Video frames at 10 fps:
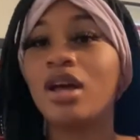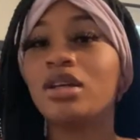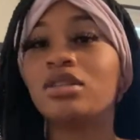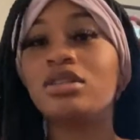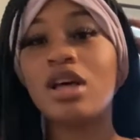
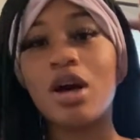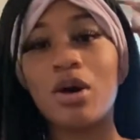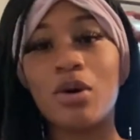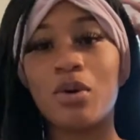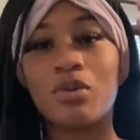
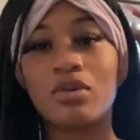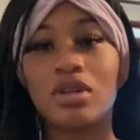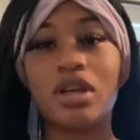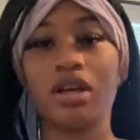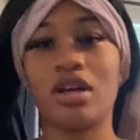So
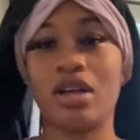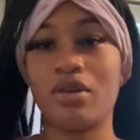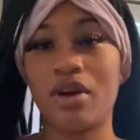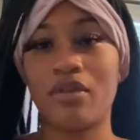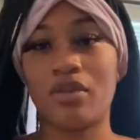yeah, I
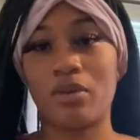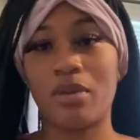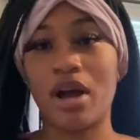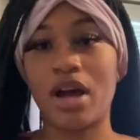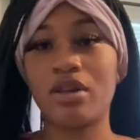don't have on a
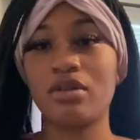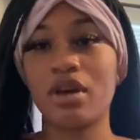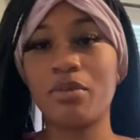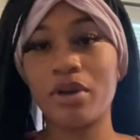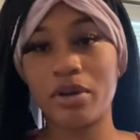bra. I don't
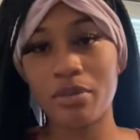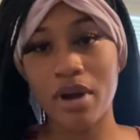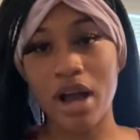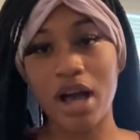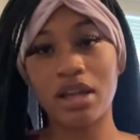like wearing a
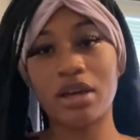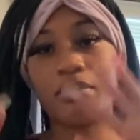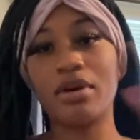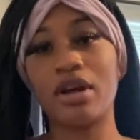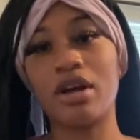bra. I like
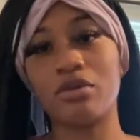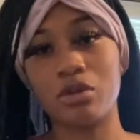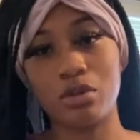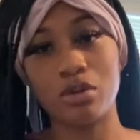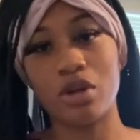being
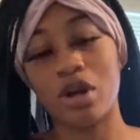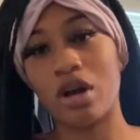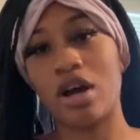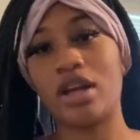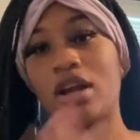comfortable,
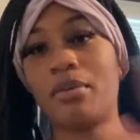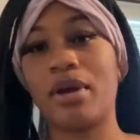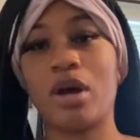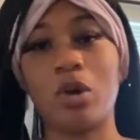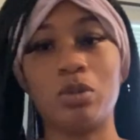y'all. And I'm
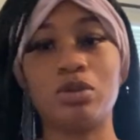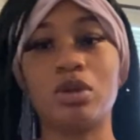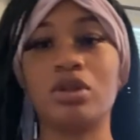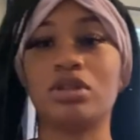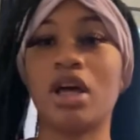at home,
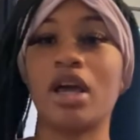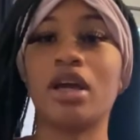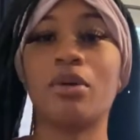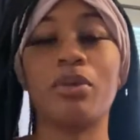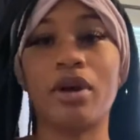so it's
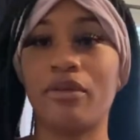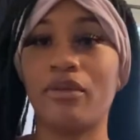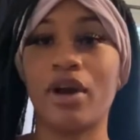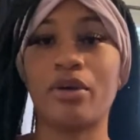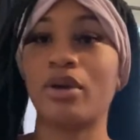like
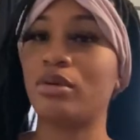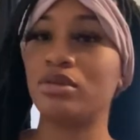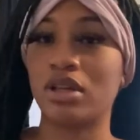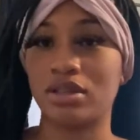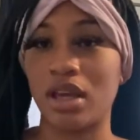whatever. I don't care what
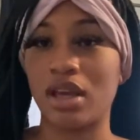y'all say.